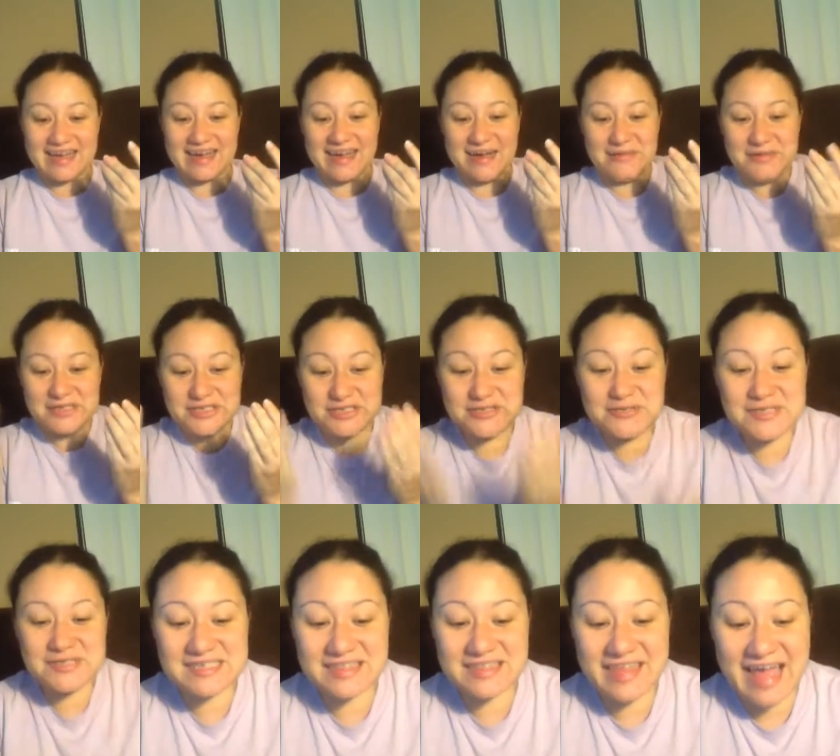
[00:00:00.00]
I was
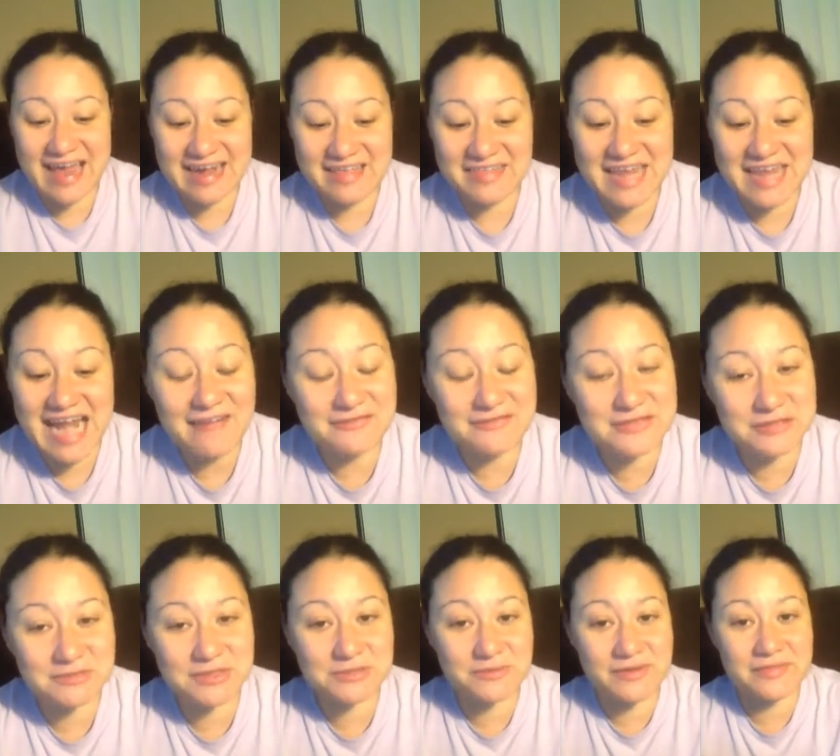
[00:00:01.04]
used to that and then
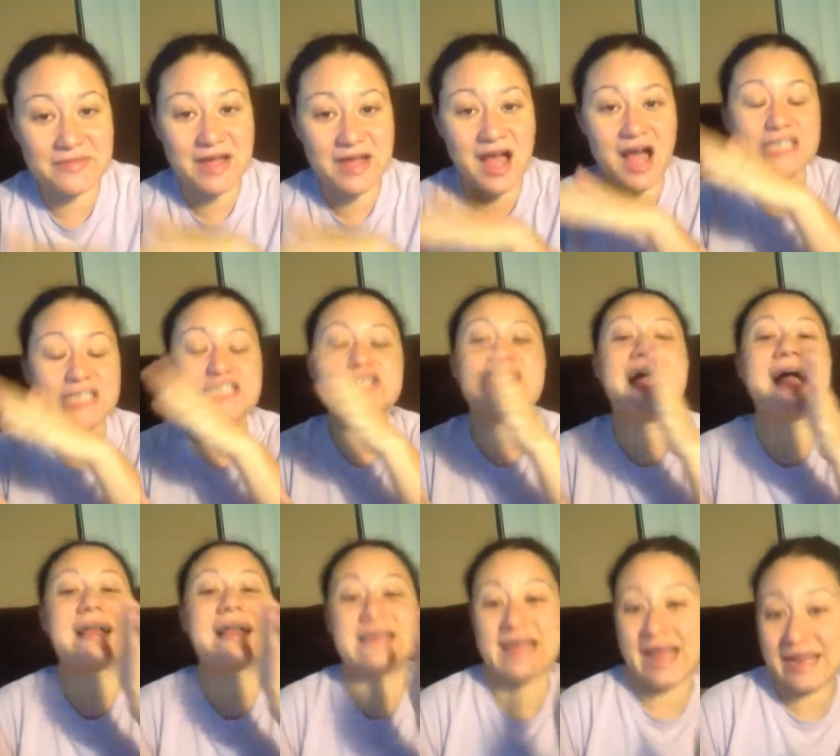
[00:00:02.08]
afterward when the
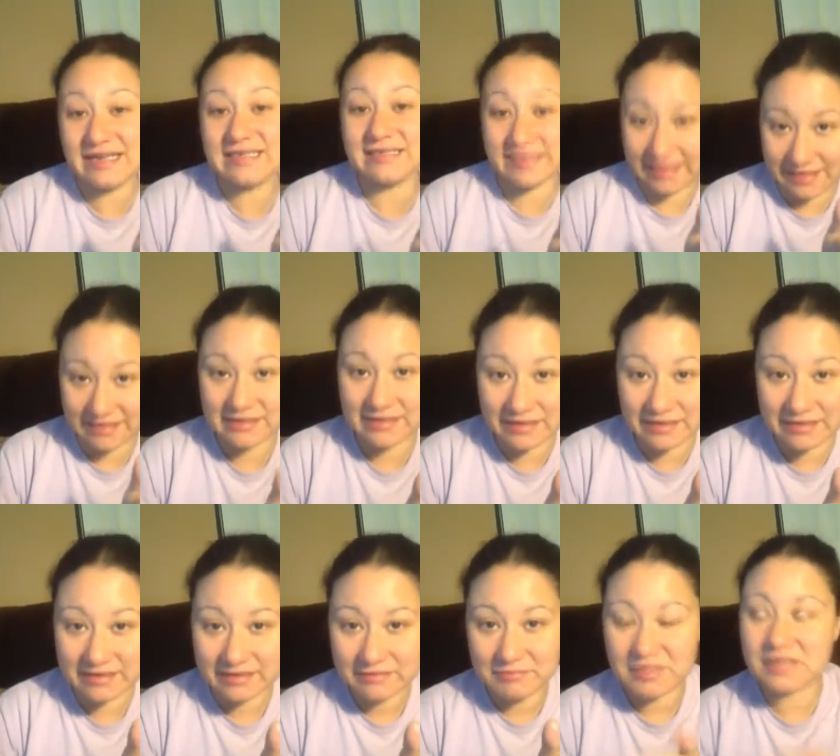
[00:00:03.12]
contract ended
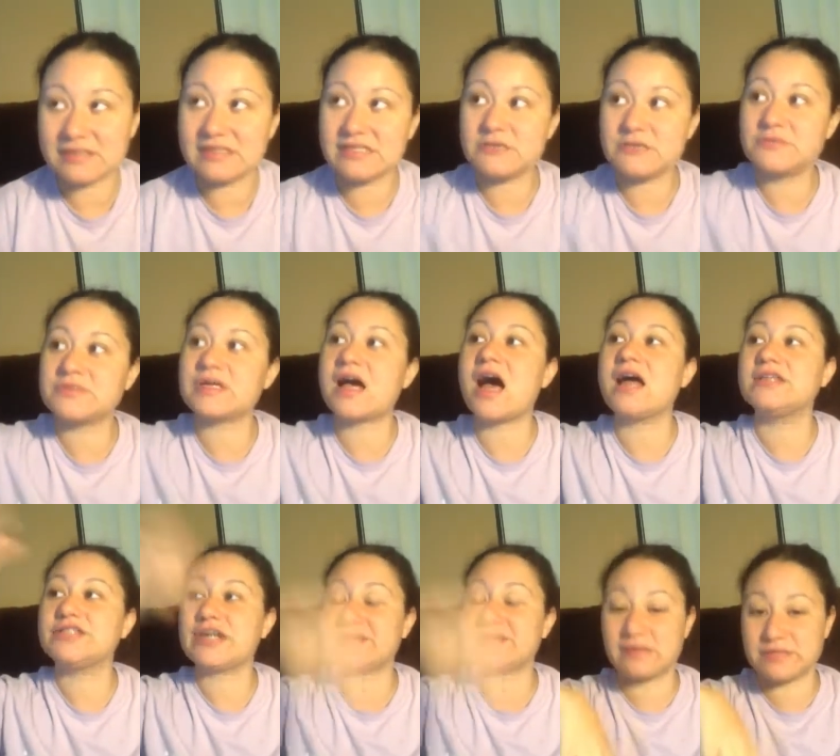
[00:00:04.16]
because this was a
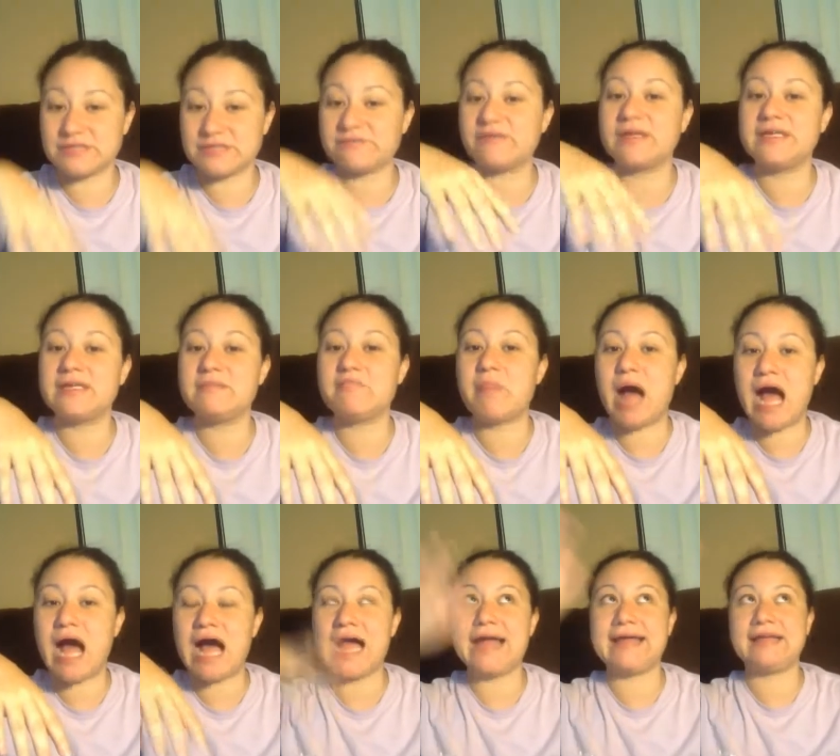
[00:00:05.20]
contract that was funded
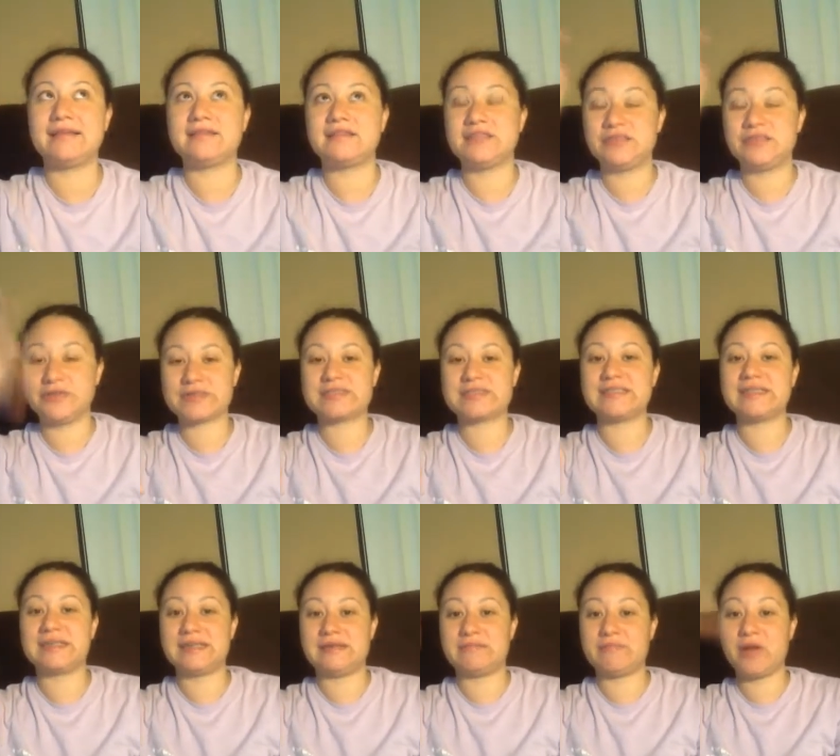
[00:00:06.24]
by the New York
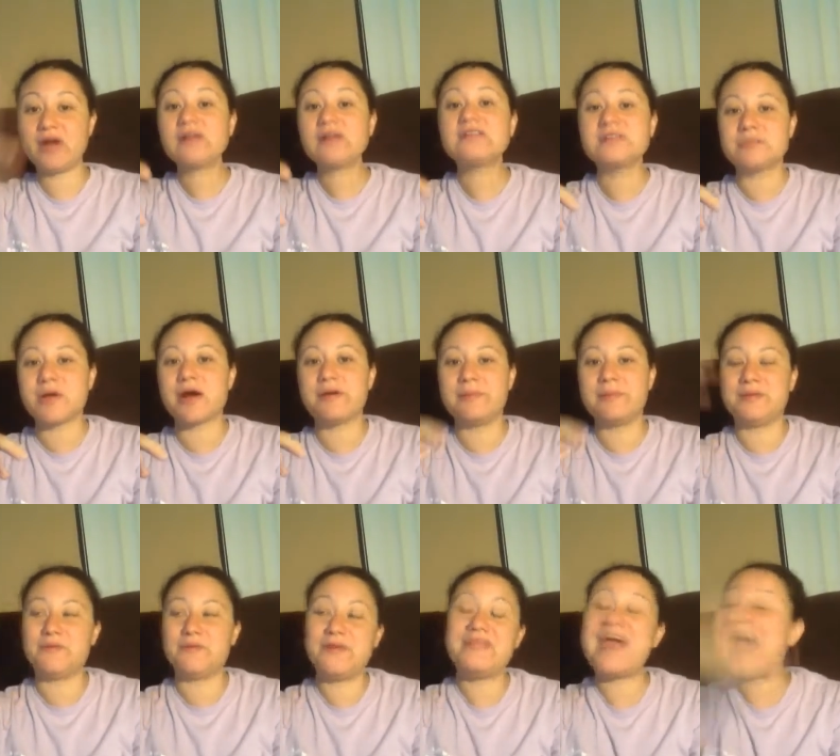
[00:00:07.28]
City Parks
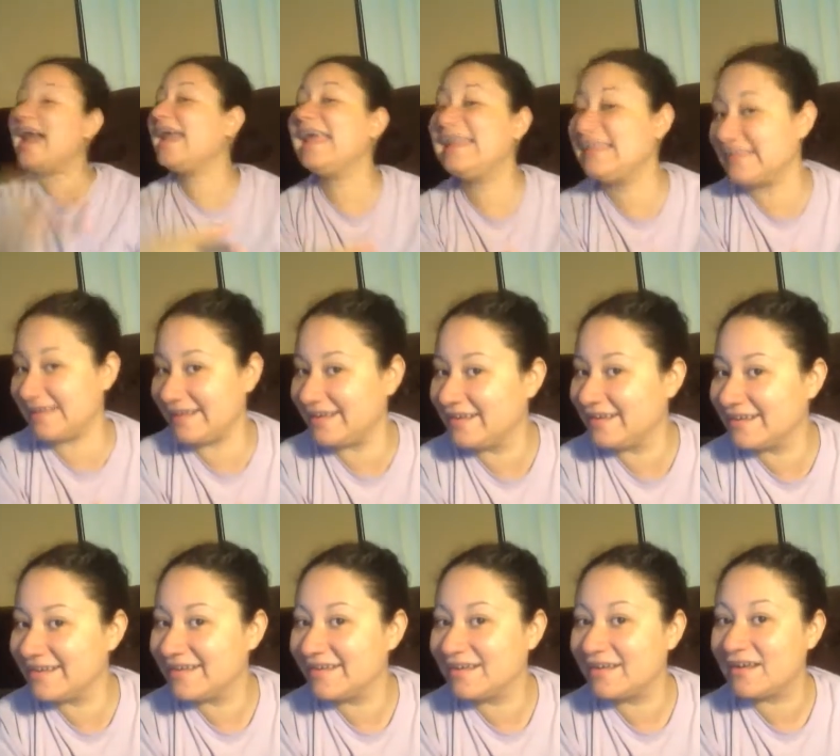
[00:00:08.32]
Department. When that ended,
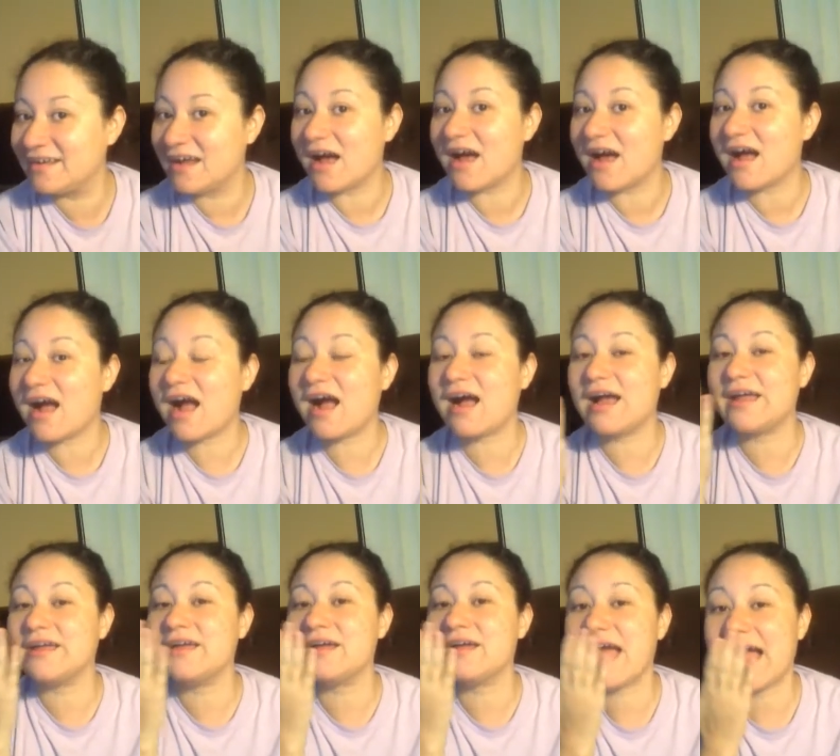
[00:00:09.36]

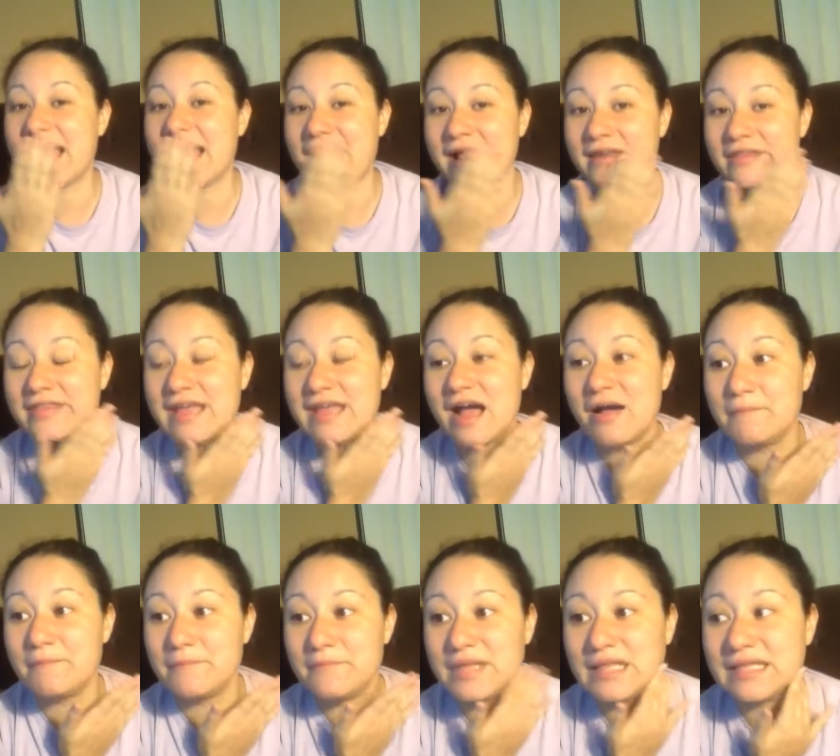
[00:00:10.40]
I had the
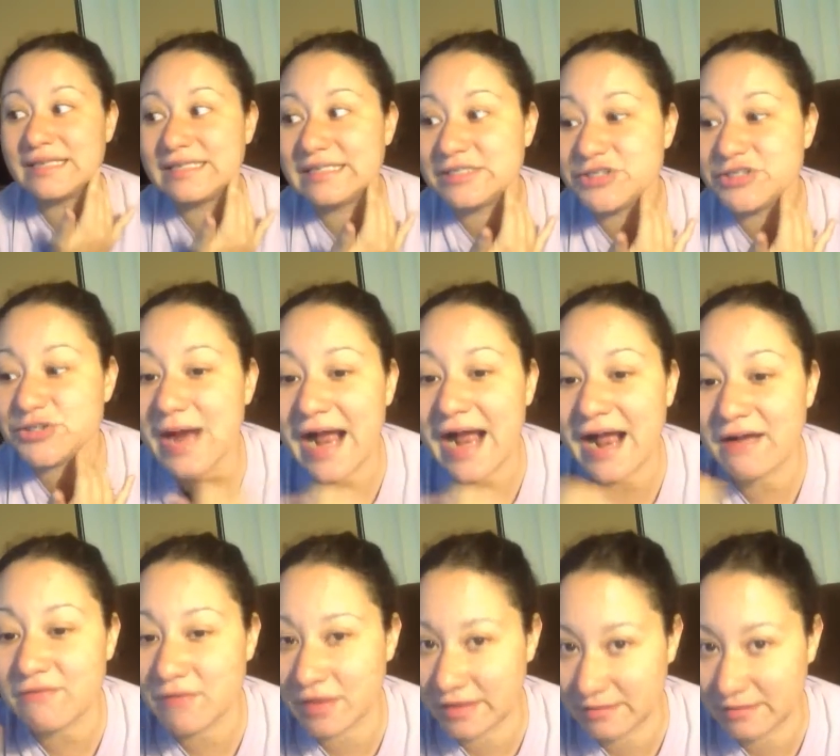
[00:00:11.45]
ability to
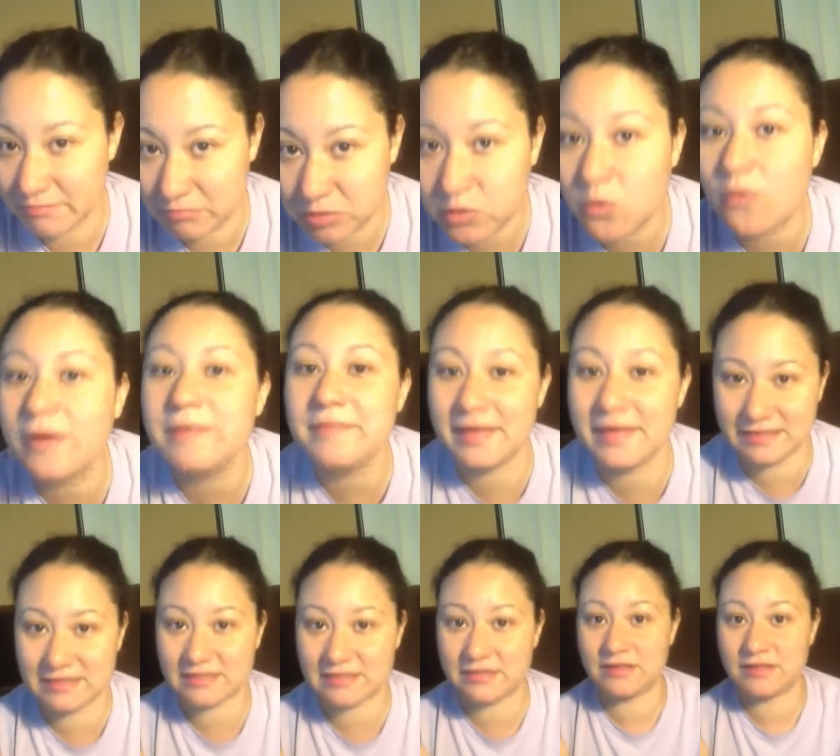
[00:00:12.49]
have
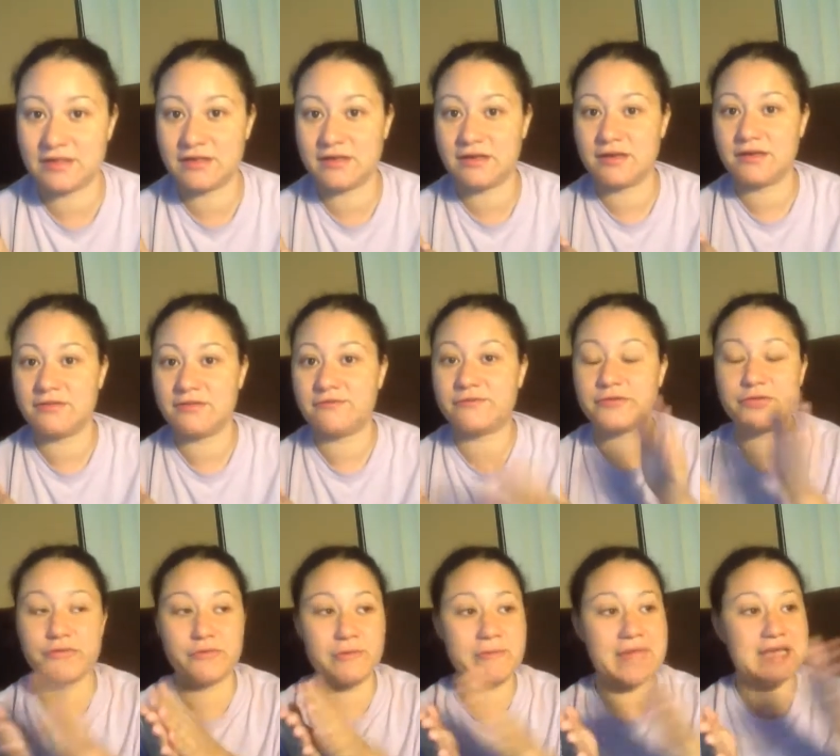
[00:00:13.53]
unemployment for
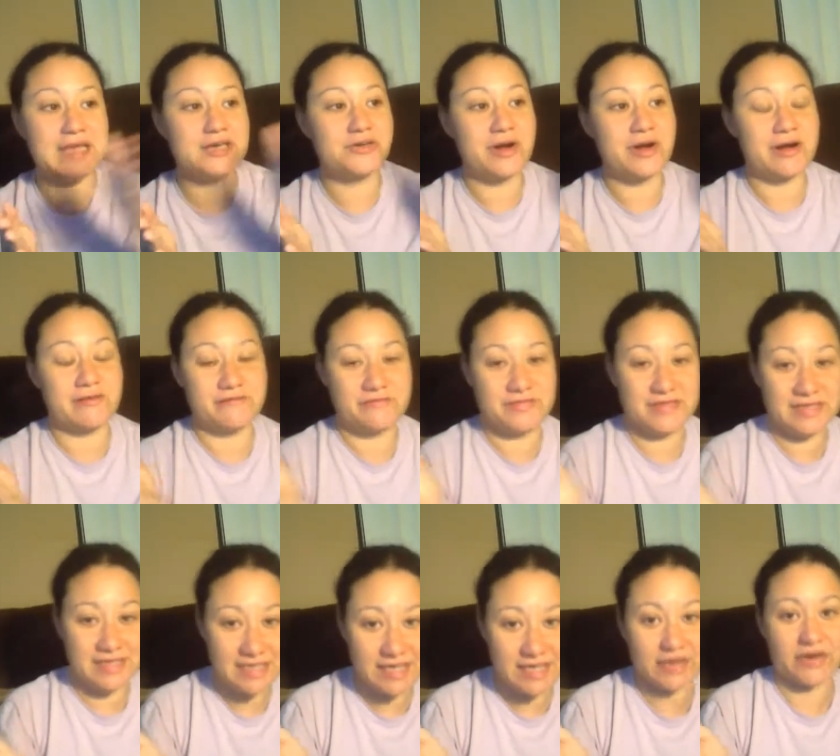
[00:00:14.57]
the remainder of the
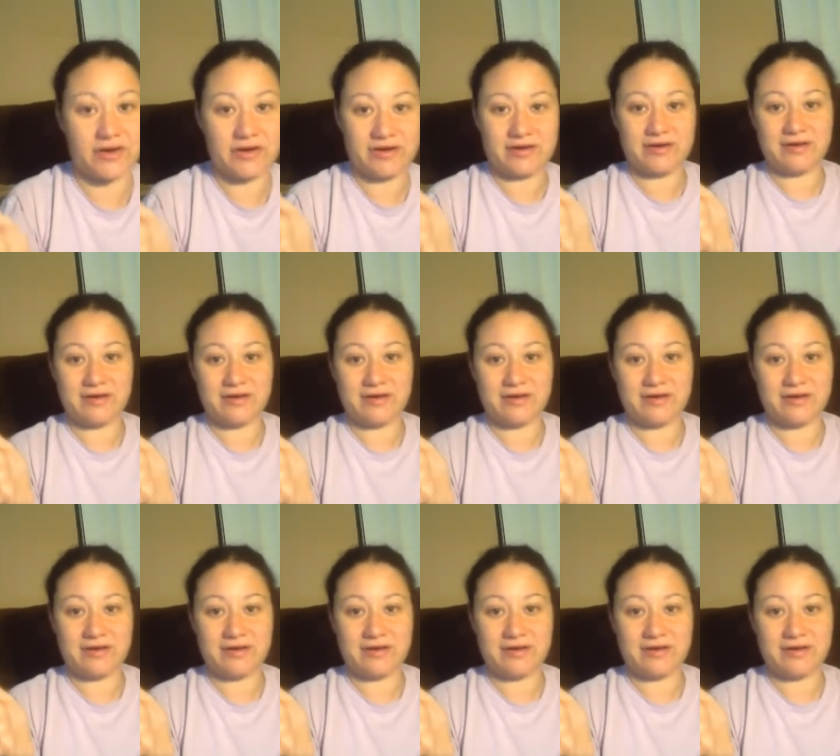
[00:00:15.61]
year.